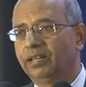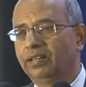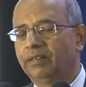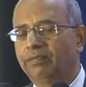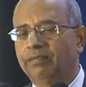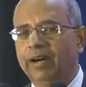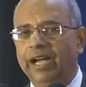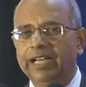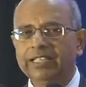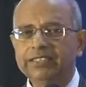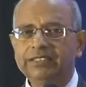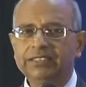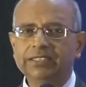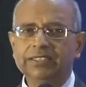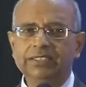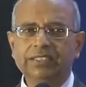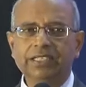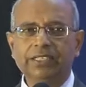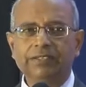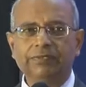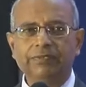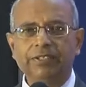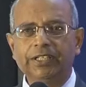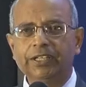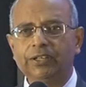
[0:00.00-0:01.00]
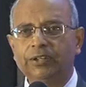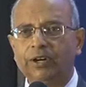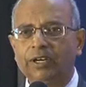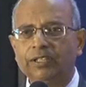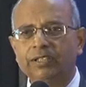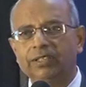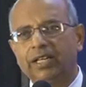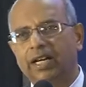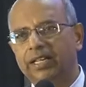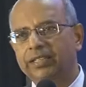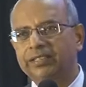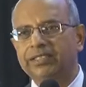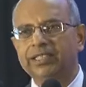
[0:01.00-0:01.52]
Why is it that we are not
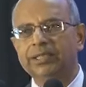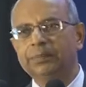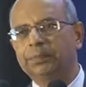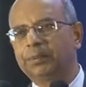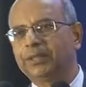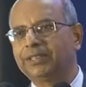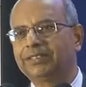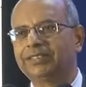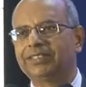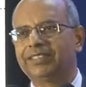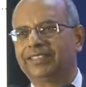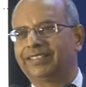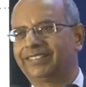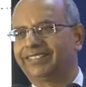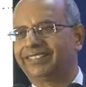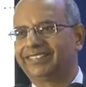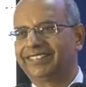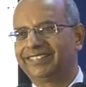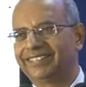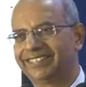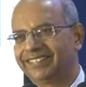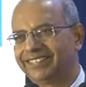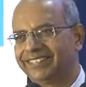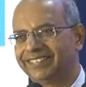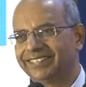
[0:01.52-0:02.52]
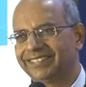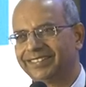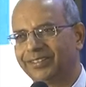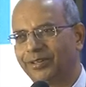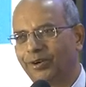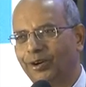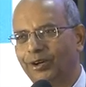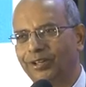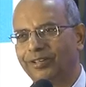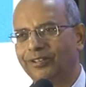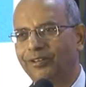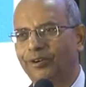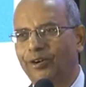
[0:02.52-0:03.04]
100%
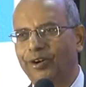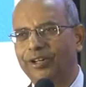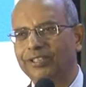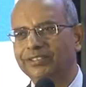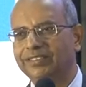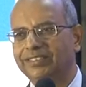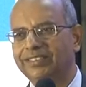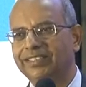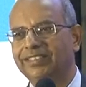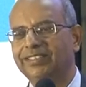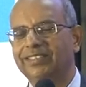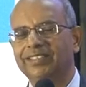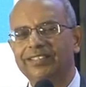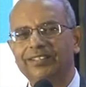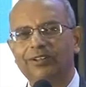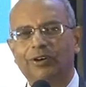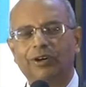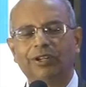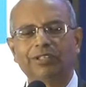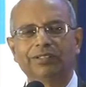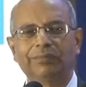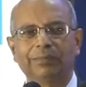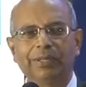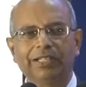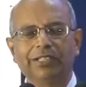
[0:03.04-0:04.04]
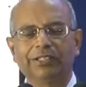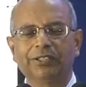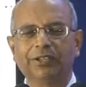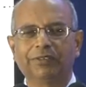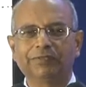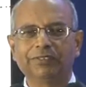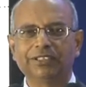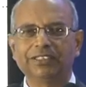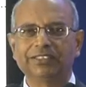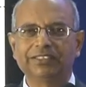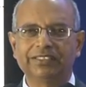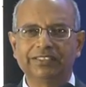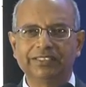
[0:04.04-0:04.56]
on many of
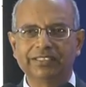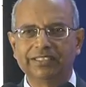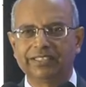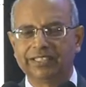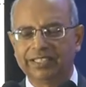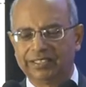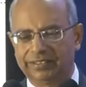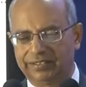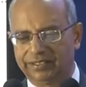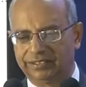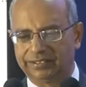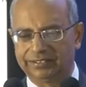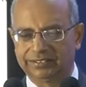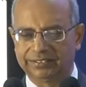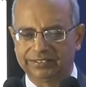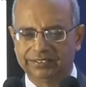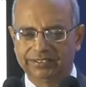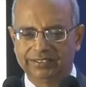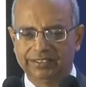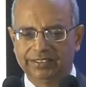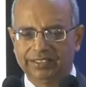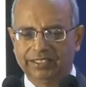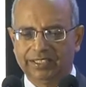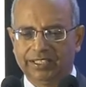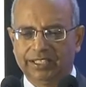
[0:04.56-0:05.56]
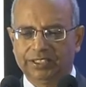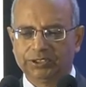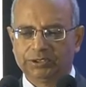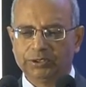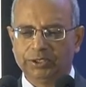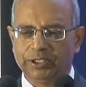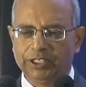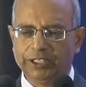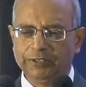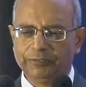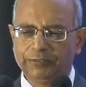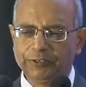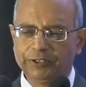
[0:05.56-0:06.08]
these indicators? So
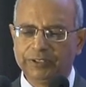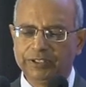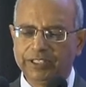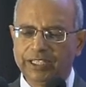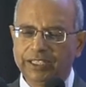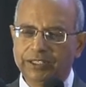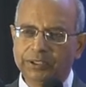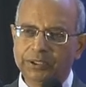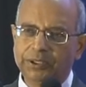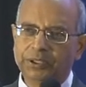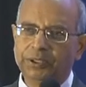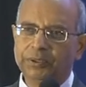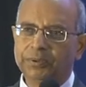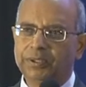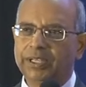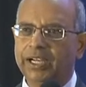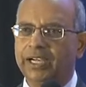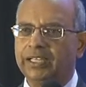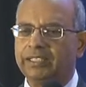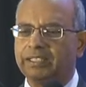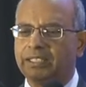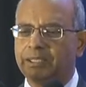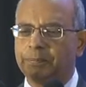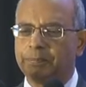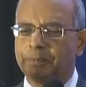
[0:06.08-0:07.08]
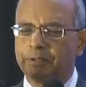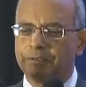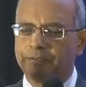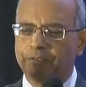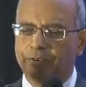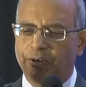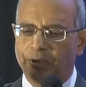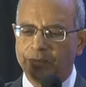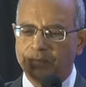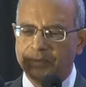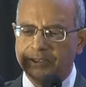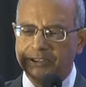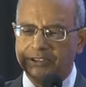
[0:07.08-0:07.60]
if you really look at the
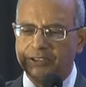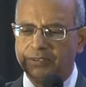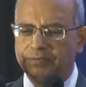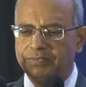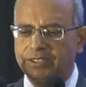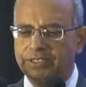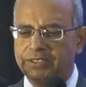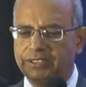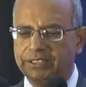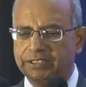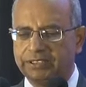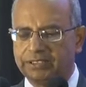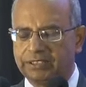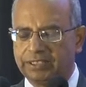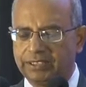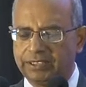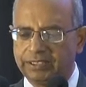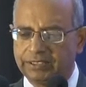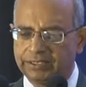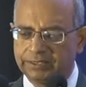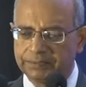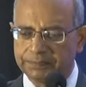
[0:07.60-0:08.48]
performance of the district,